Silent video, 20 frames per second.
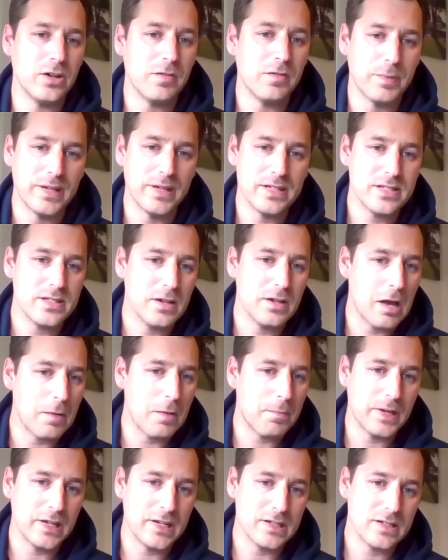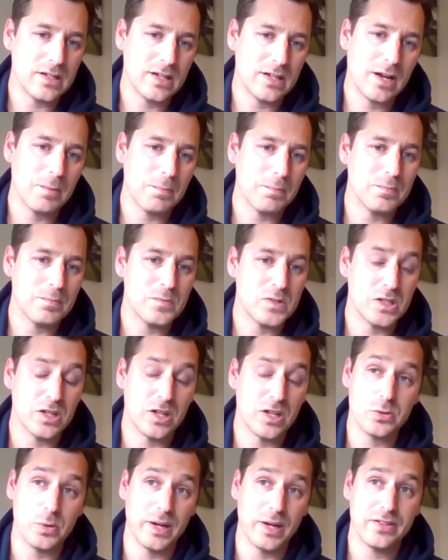I've been to
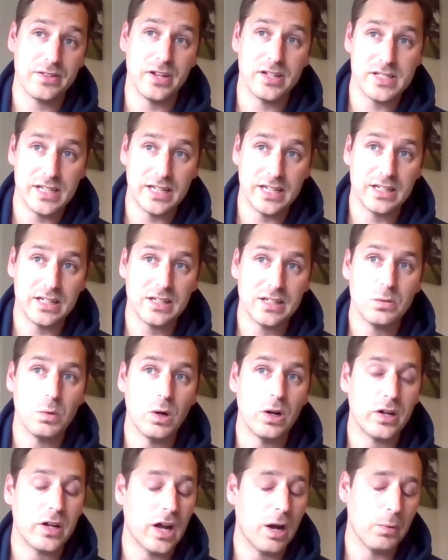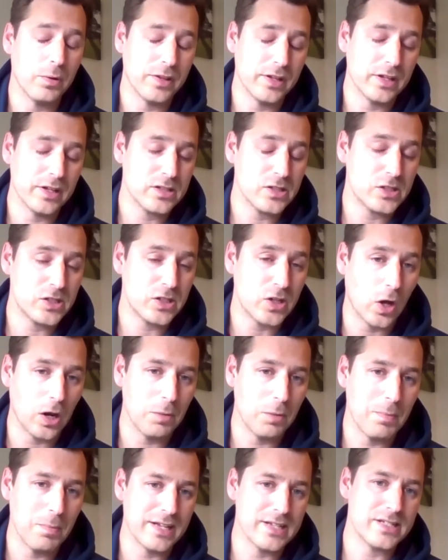the 2013 World Cup with the
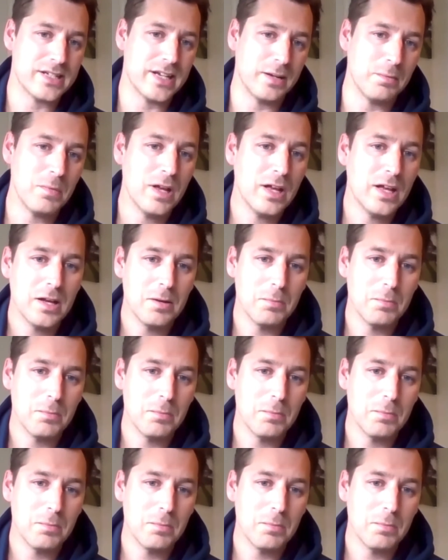Scotland men's team,